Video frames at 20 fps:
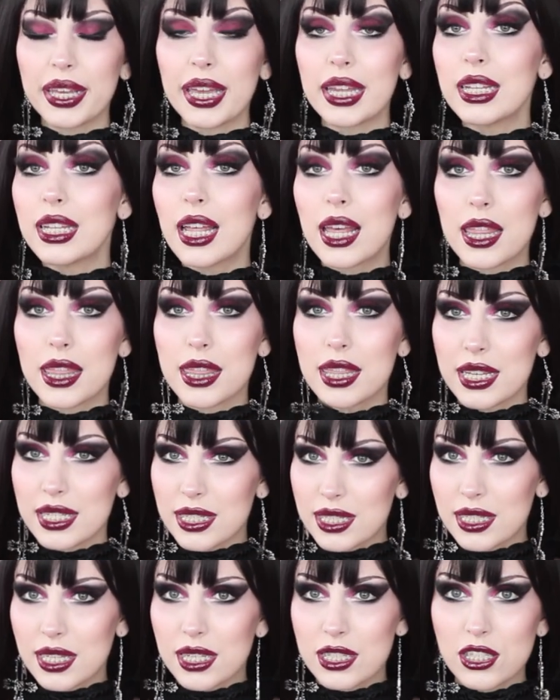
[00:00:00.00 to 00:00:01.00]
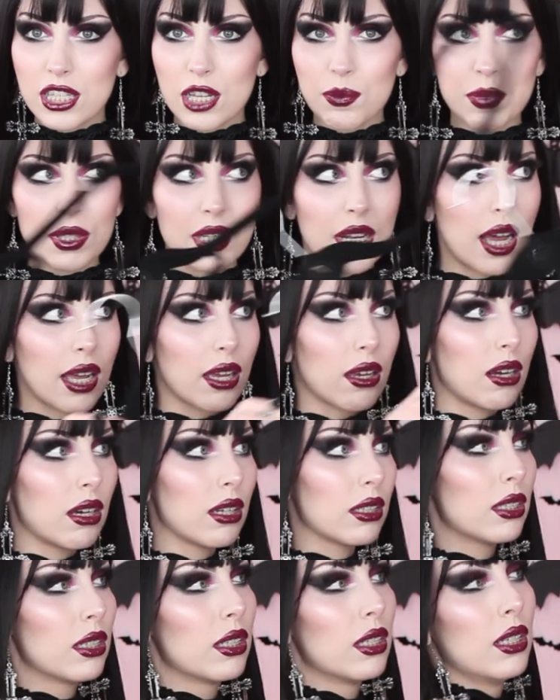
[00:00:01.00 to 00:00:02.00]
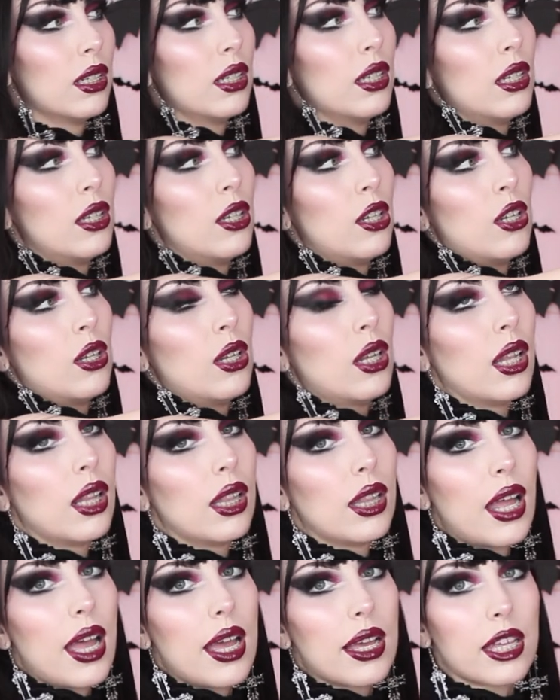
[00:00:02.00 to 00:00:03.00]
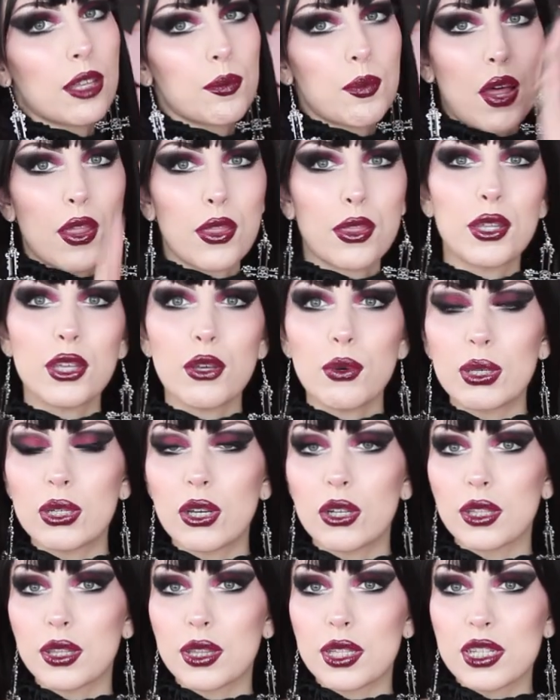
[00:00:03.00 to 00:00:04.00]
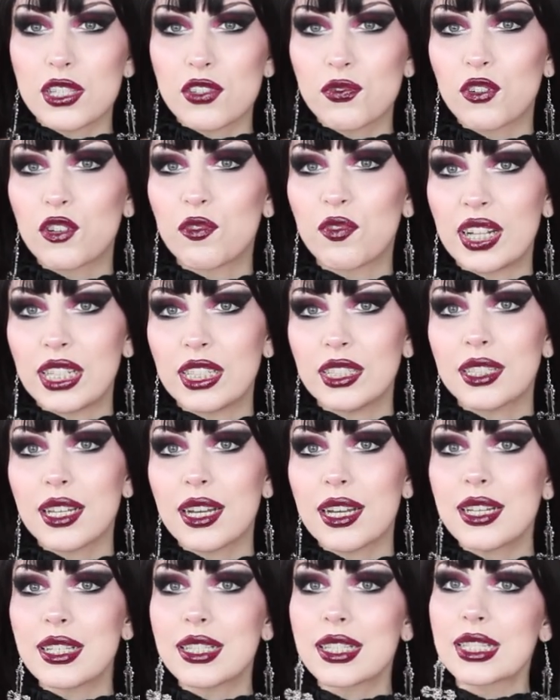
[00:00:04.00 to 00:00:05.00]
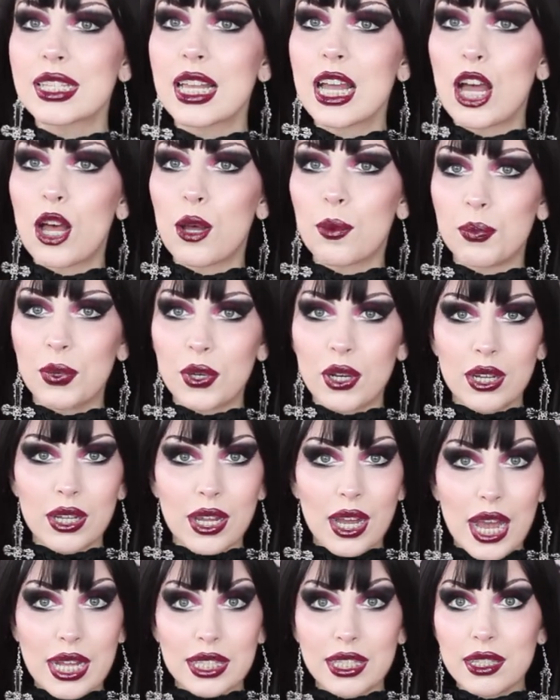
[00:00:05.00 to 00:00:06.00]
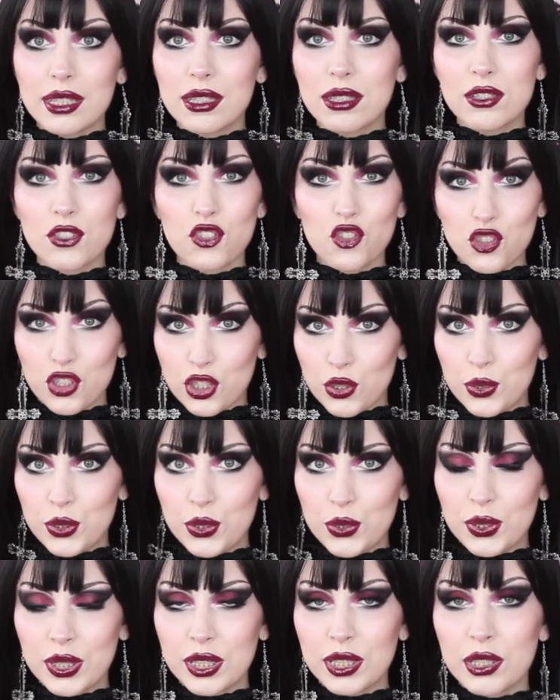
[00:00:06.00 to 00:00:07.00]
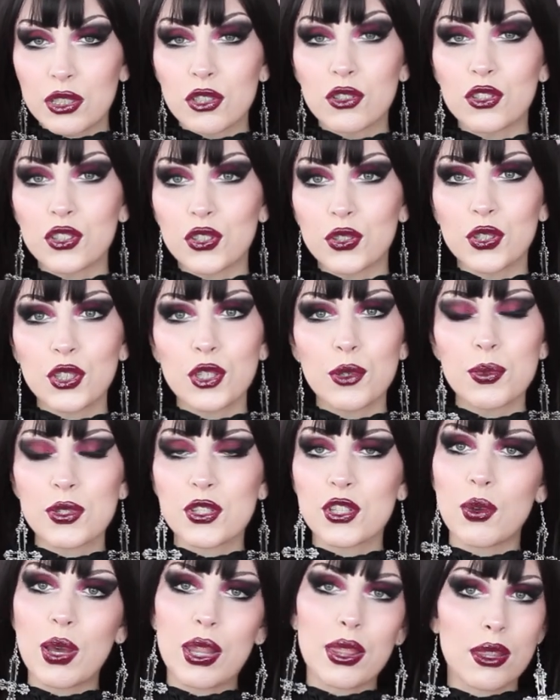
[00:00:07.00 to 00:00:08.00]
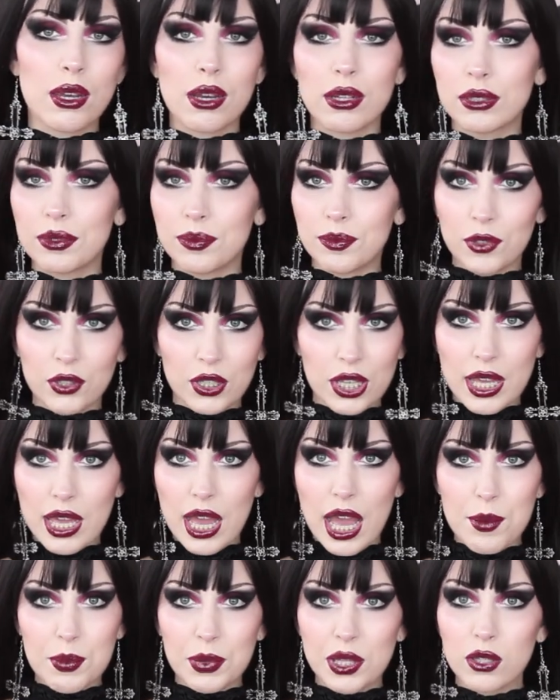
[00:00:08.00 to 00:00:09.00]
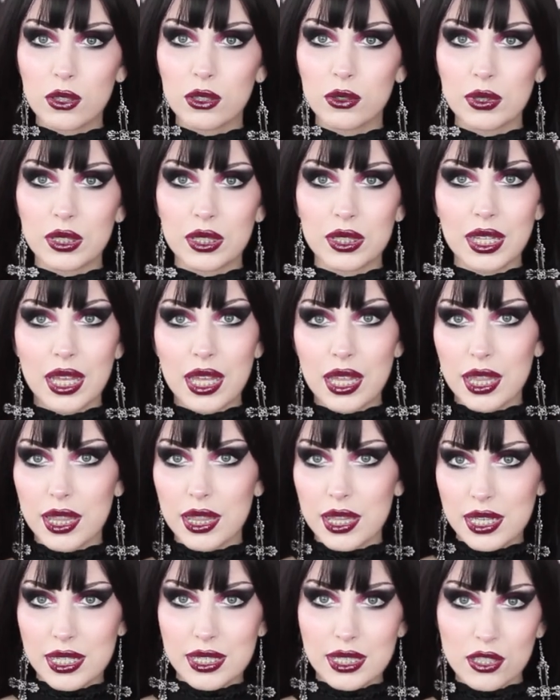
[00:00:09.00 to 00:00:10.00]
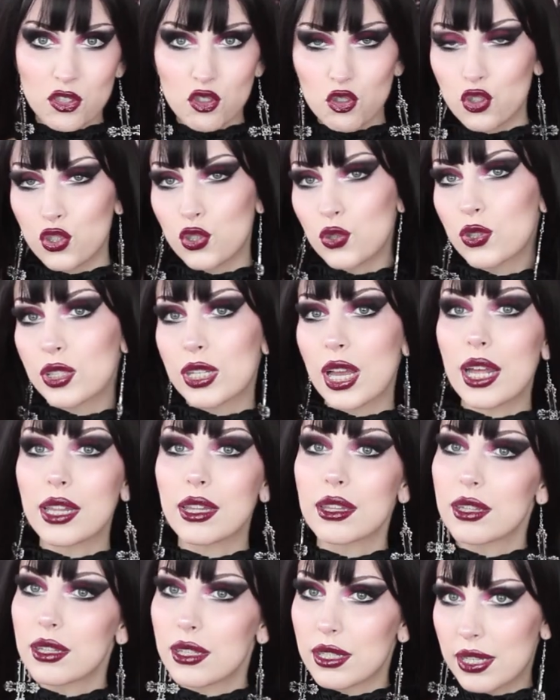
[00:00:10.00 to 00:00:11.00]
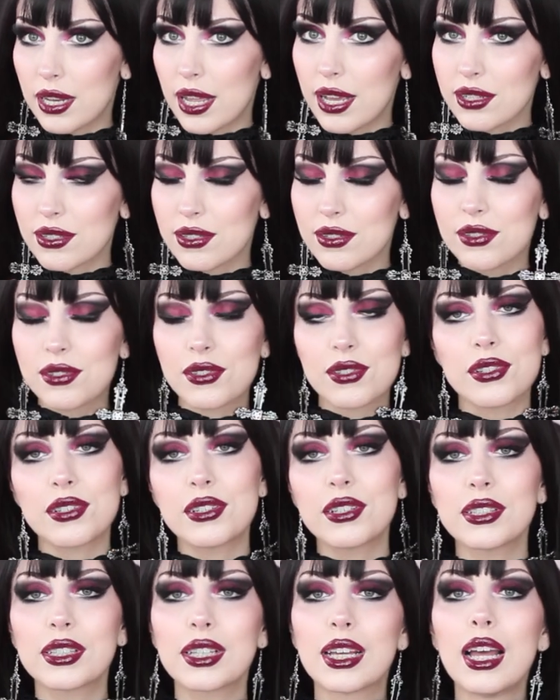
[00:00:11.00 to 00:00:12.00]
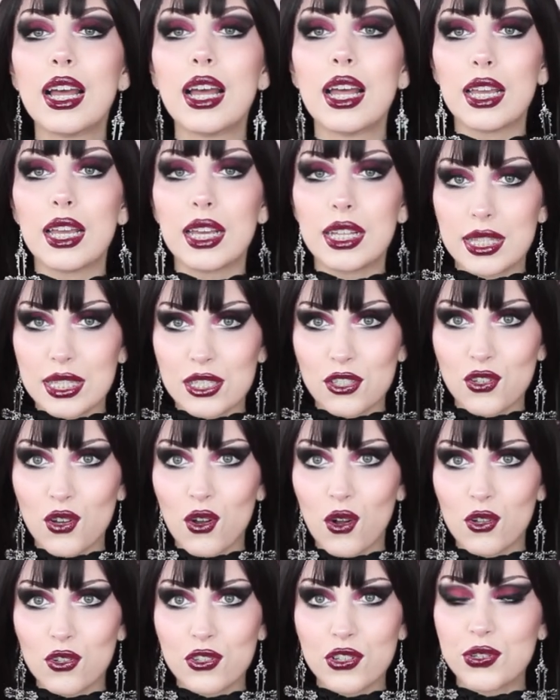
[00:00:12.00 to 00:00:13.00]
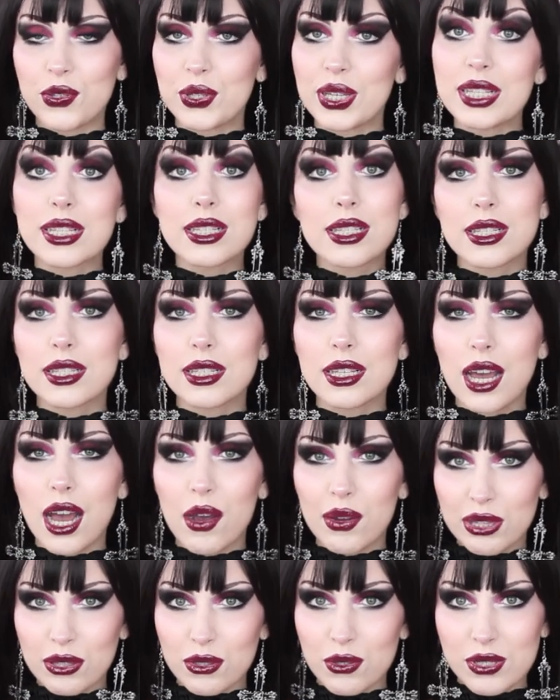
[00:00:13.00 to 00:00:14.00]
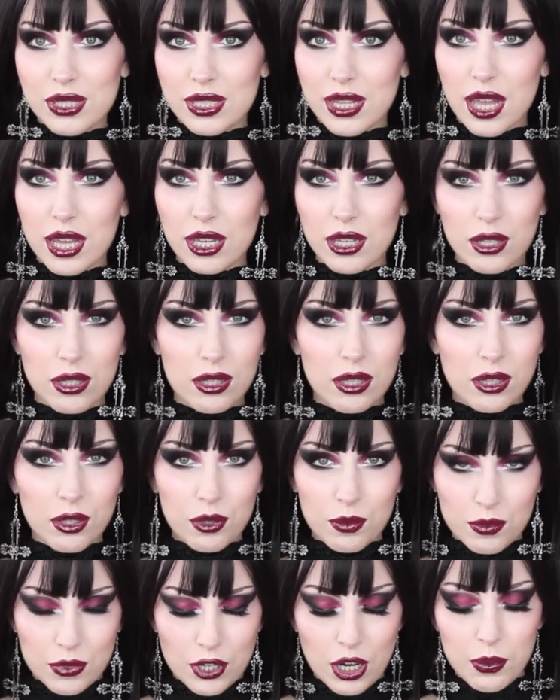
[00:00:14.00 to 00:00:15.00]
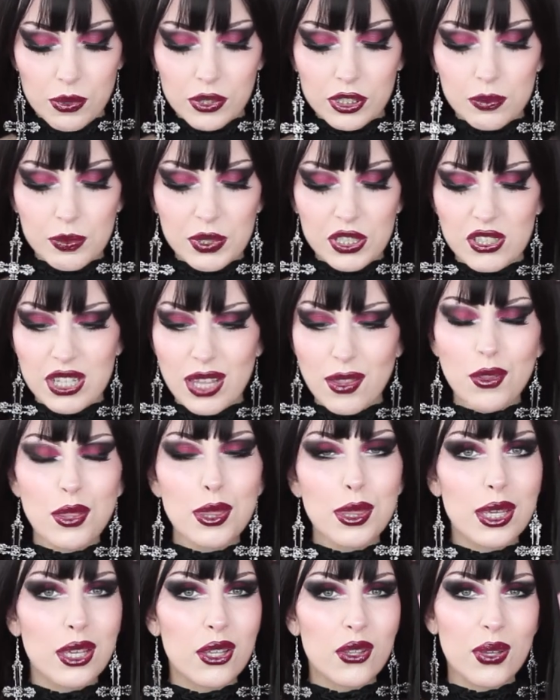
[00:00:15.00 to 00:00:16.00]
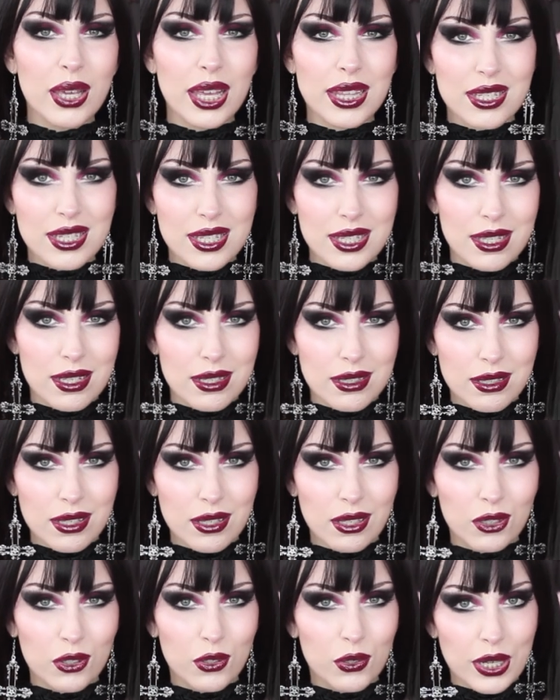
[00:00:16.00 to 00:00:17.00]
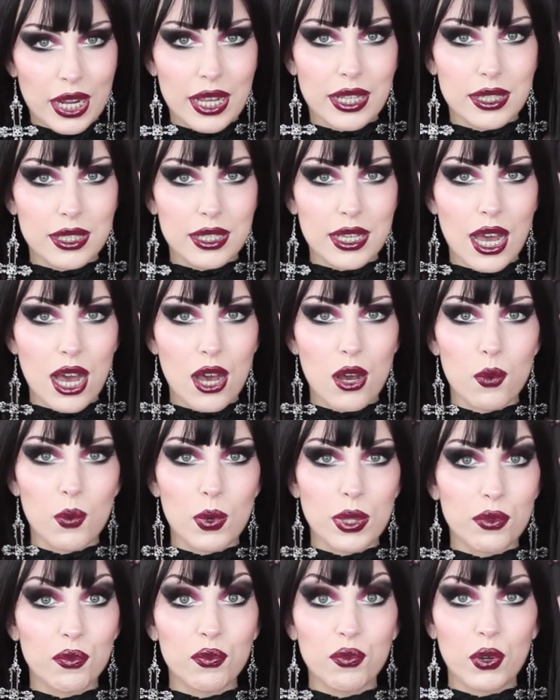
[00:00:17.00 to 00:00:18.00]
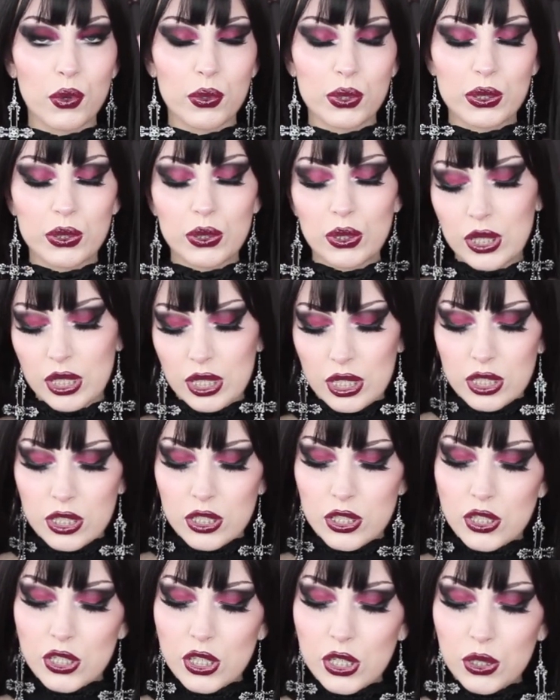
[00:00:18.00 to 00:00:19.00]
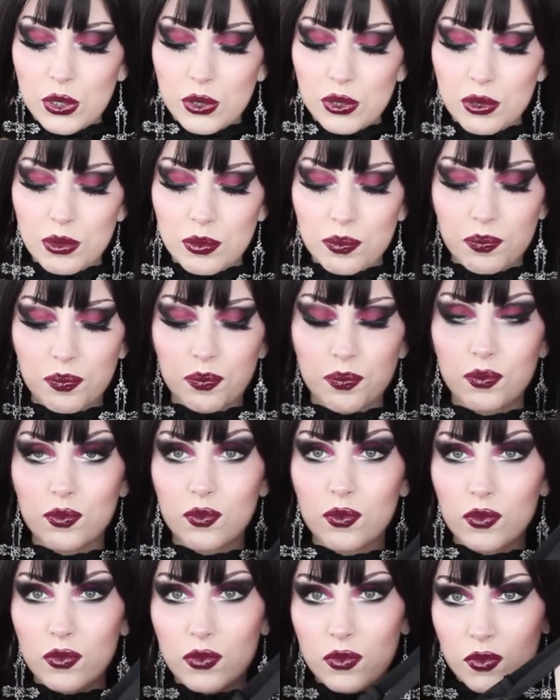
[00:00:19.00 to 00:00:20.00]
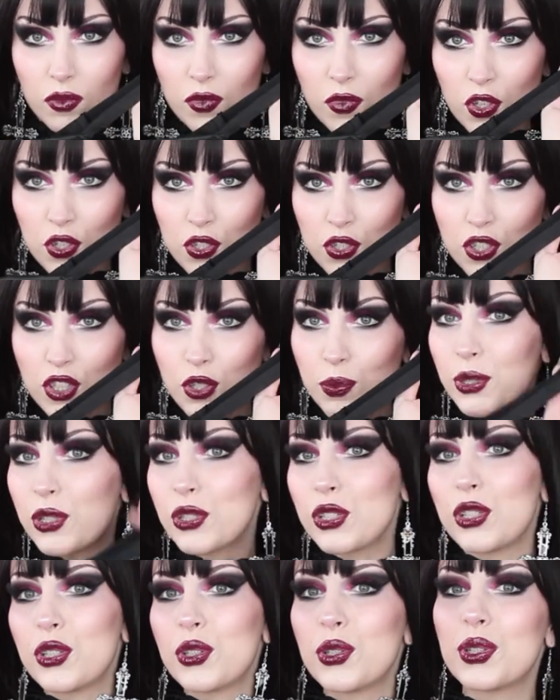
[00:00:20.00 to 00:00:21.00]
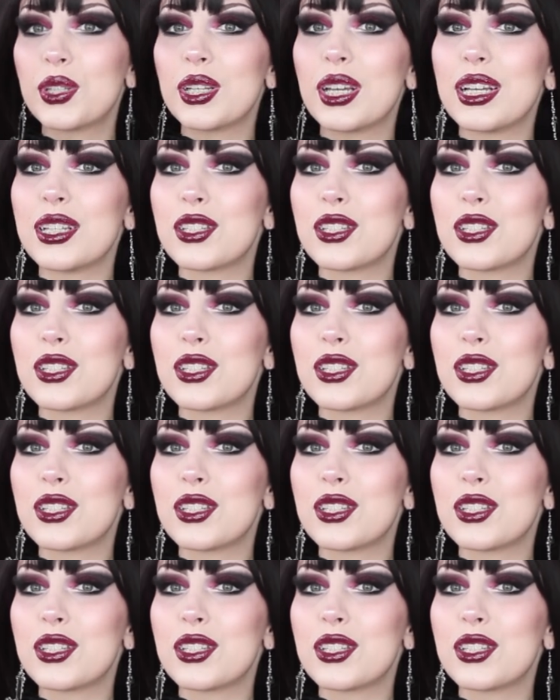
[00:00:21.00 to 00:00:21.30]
Again, this is something I got like a month ago. I got this for Valentine's, but I didn't show you here on YouTube, so I thought, okay, I'm including this, the shoes and the next skirt in this haul so you can see how it looks like properly, because I don't think you get such a good idea with a photo. So, super cute.